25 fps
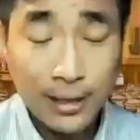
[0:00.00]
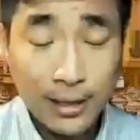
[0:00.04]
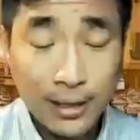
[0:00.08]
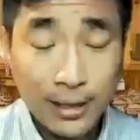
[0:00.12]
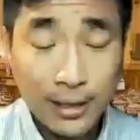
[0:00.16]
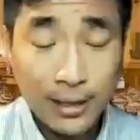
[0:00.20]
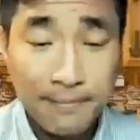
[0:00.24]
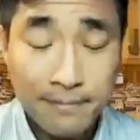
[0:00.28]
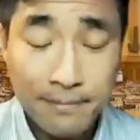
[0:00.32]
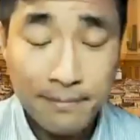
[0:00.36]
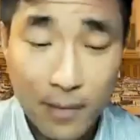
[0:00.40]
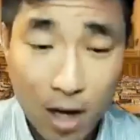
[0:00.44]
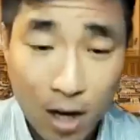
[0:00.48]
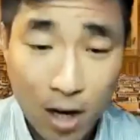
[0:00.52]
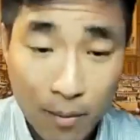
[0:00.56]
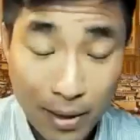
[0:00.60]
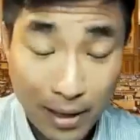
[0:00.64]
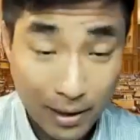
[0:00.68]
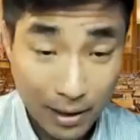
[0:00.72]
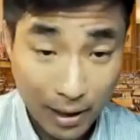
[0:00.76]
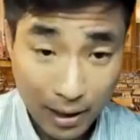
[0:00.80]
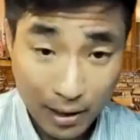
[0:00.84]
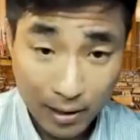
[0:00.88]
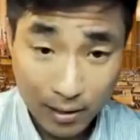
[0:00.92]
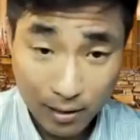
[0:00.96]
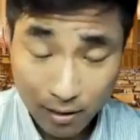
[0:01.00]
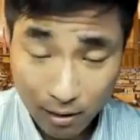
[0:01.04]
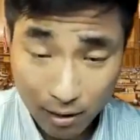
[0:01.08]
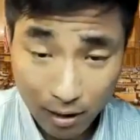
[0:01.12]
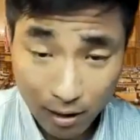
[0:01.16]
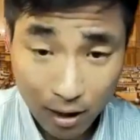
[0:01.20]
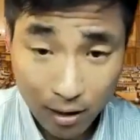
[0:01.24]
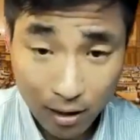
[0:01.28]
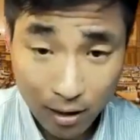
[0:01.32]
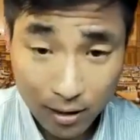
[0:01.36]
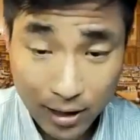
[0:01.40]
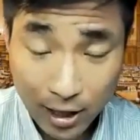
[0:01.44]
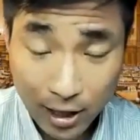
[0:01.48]
and
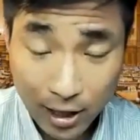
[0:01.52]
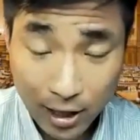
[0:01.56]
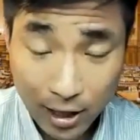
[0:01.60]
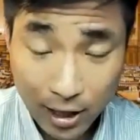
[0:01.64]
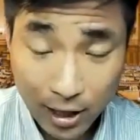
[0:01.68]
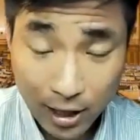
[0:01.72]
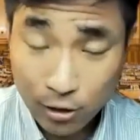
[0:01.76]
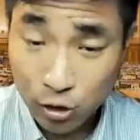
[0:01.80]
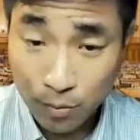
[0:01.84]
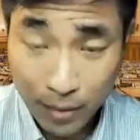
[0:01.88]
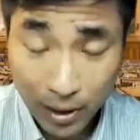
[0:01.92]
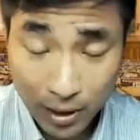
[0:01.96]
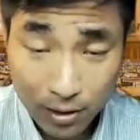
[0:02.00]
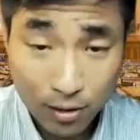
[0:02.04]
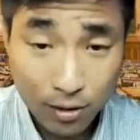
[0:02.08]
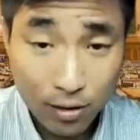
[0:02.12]
detrimental.